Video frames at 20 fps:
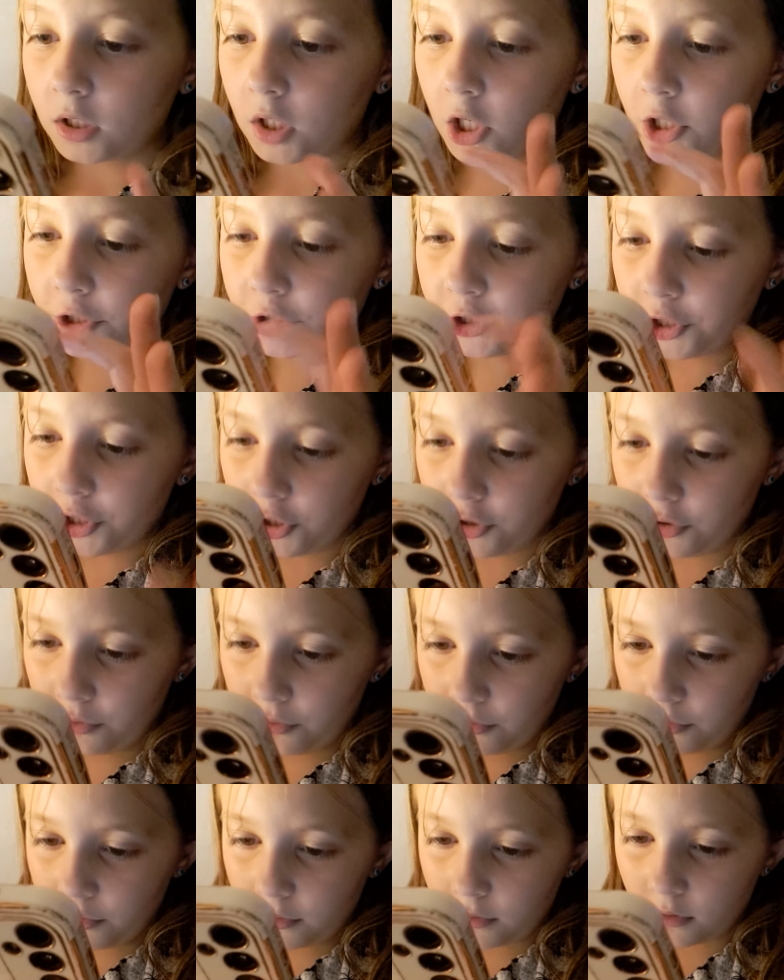
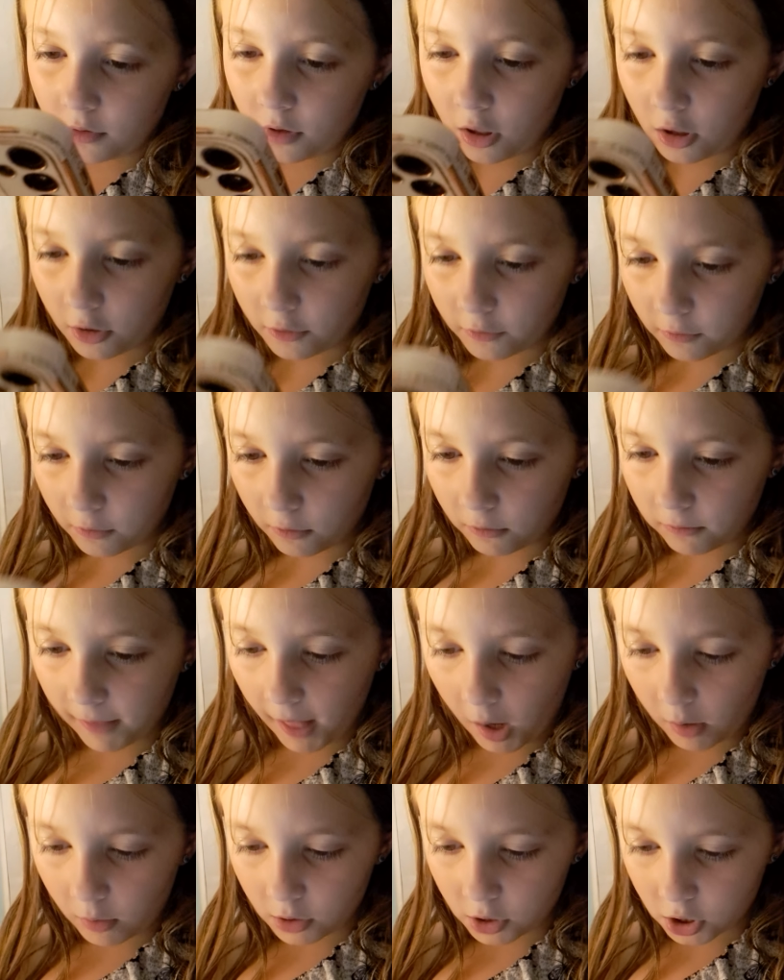cartoon, colorful
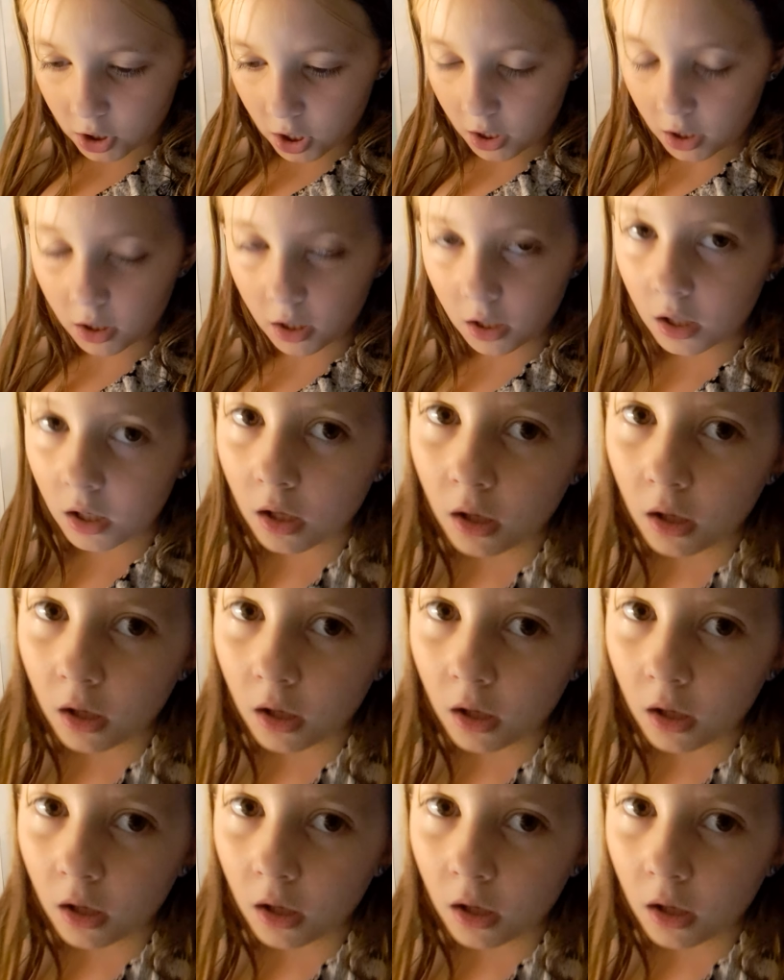flower drawing.